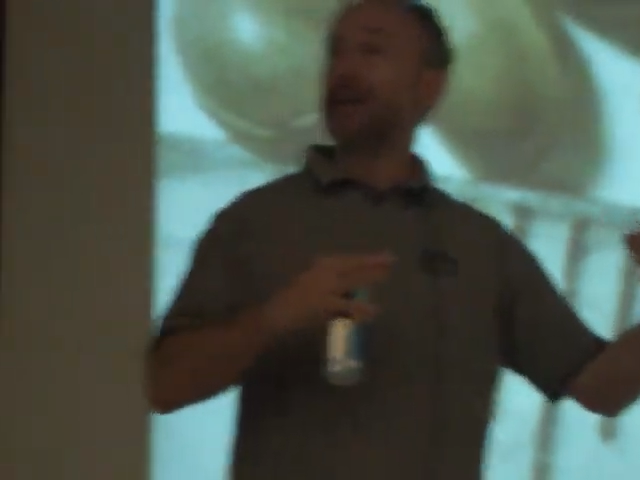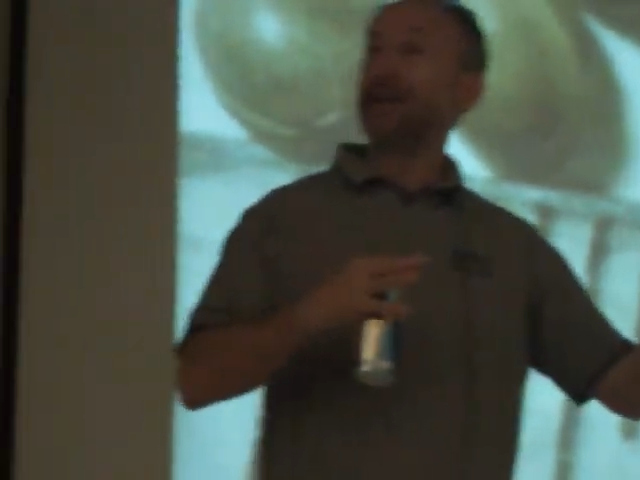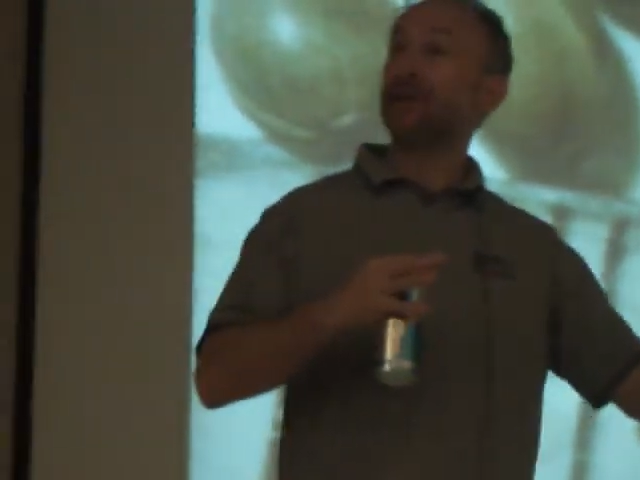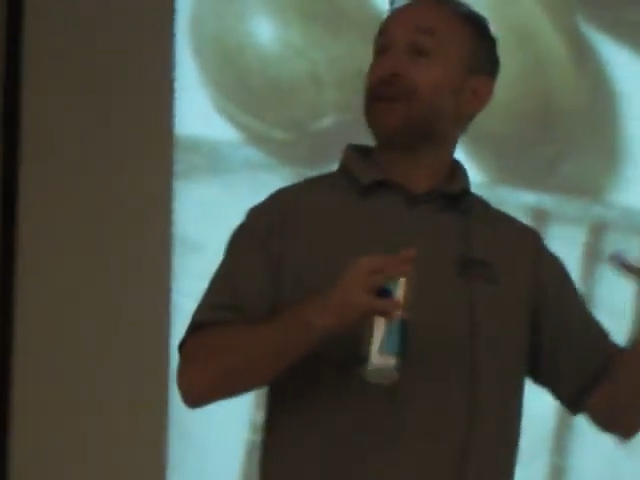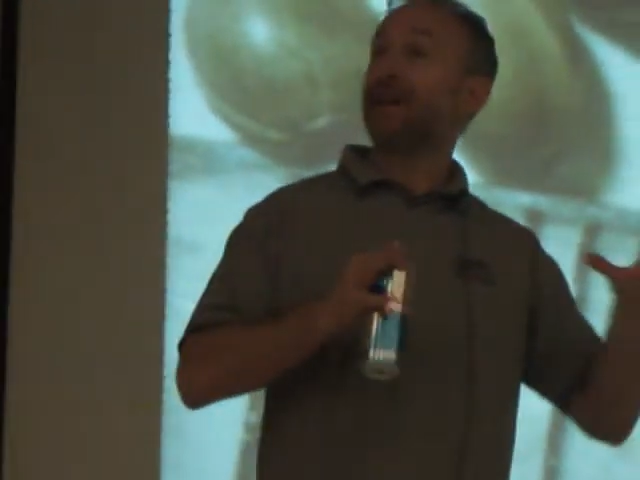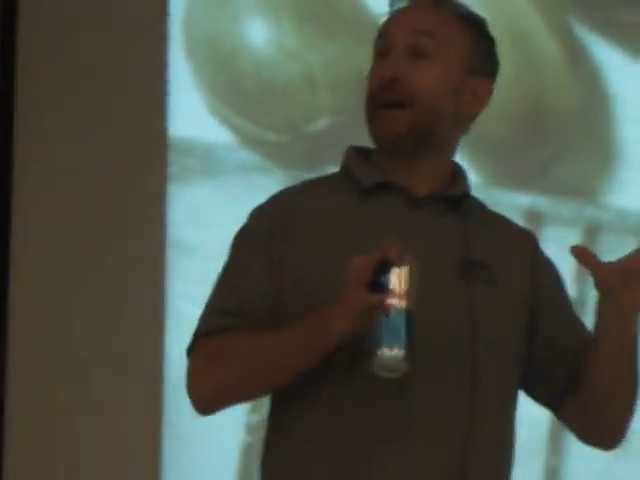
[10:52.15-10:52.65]

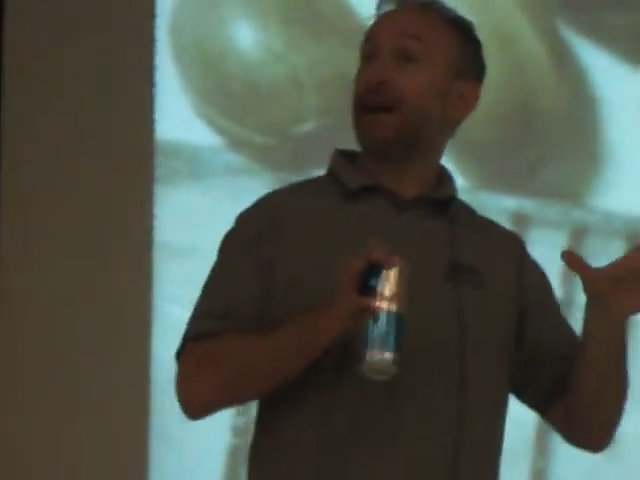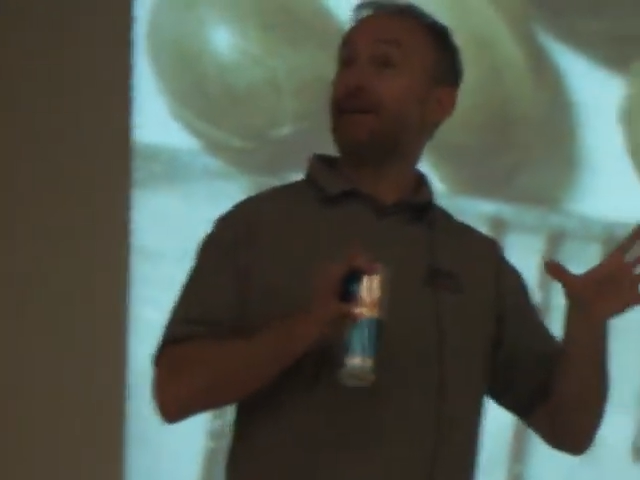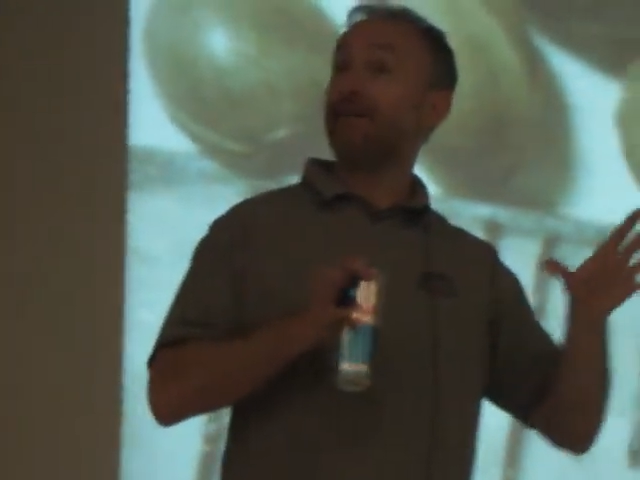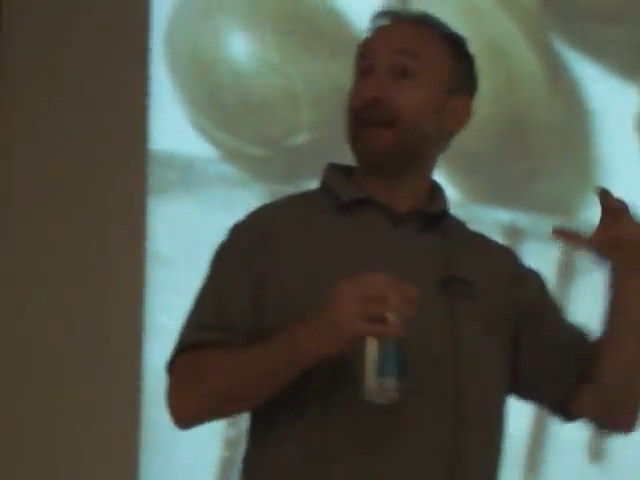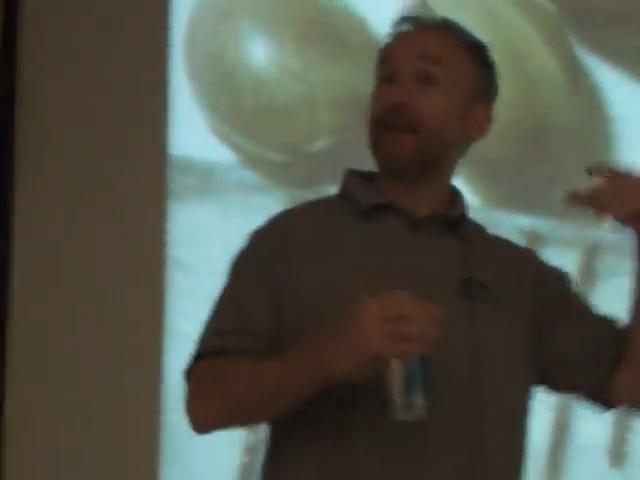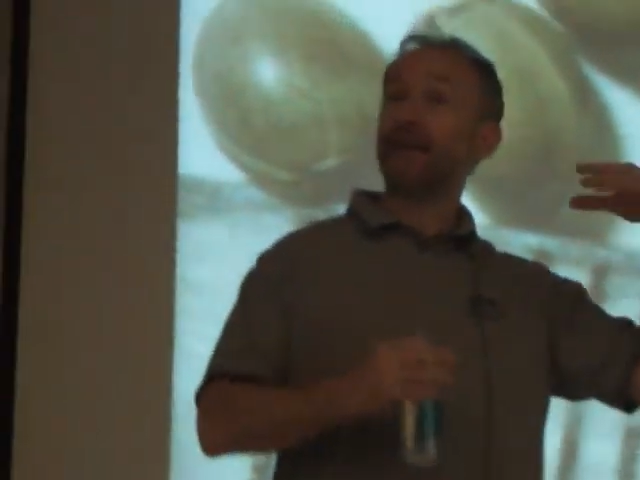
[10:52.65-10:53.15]
Take good
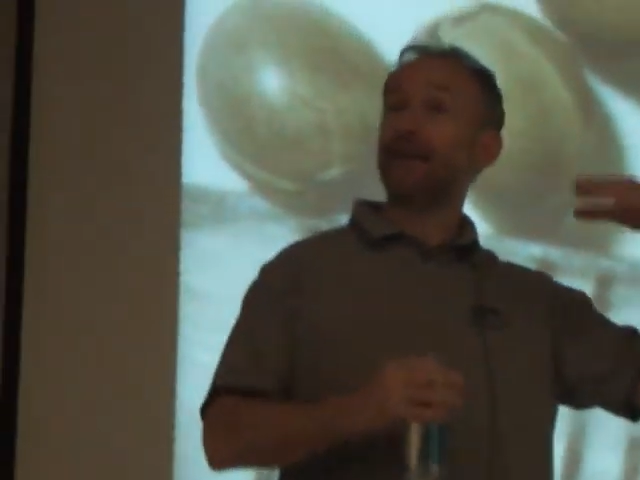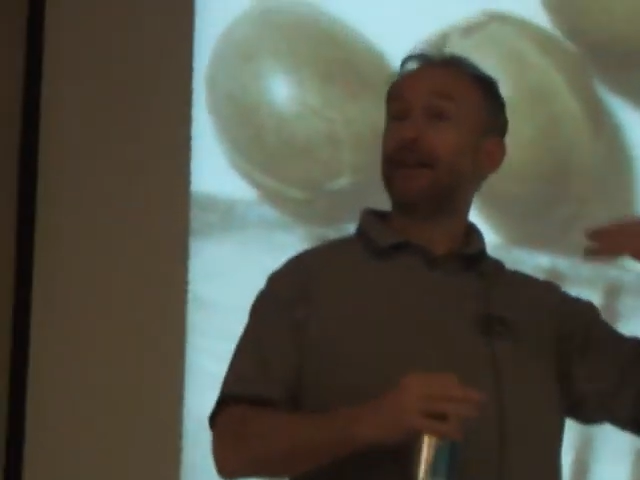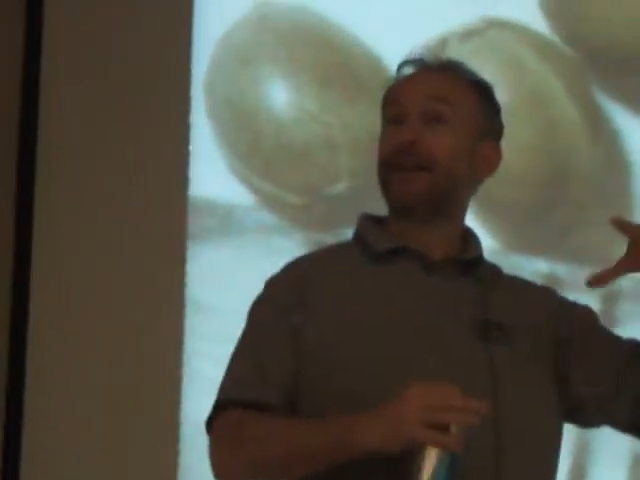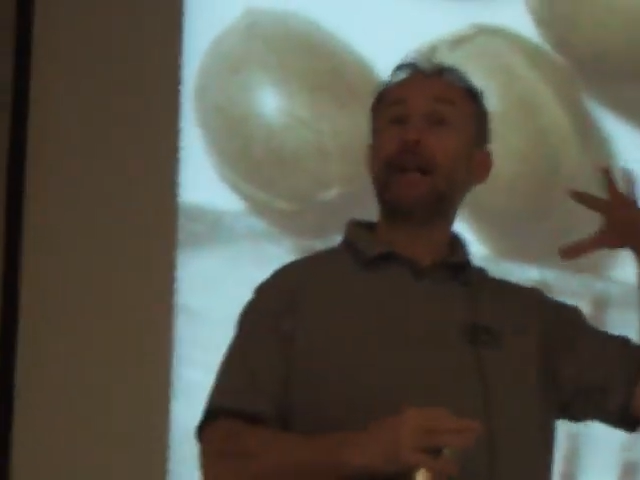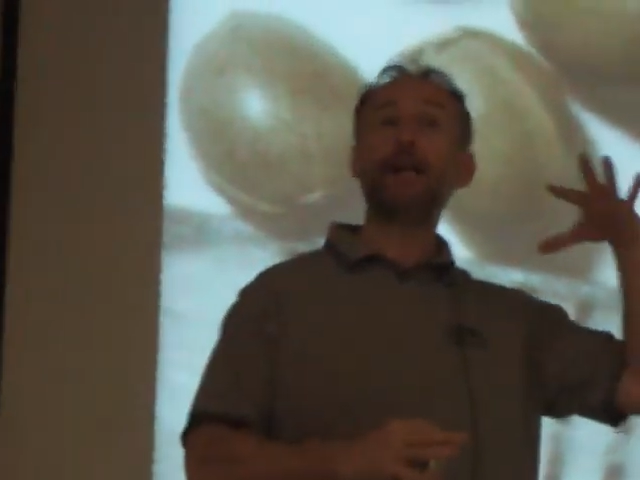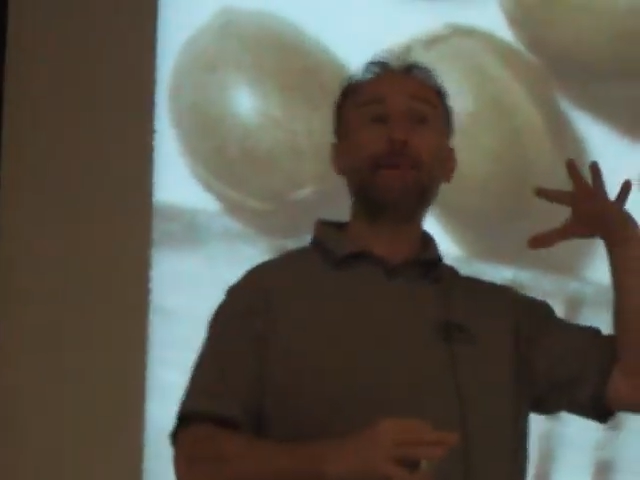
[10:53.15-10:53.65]
care of it.
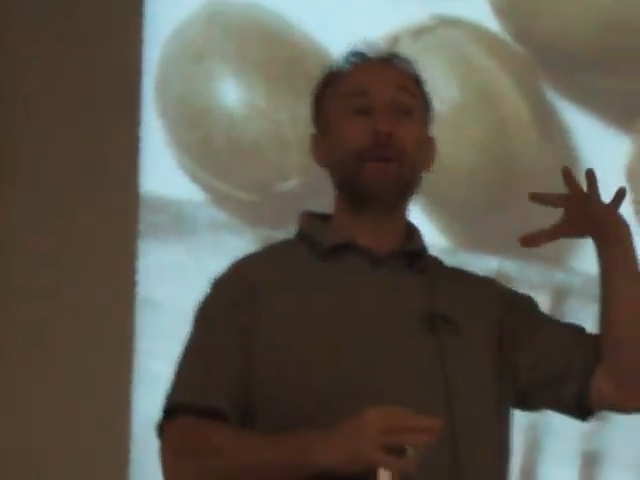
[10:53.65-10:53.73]
Keep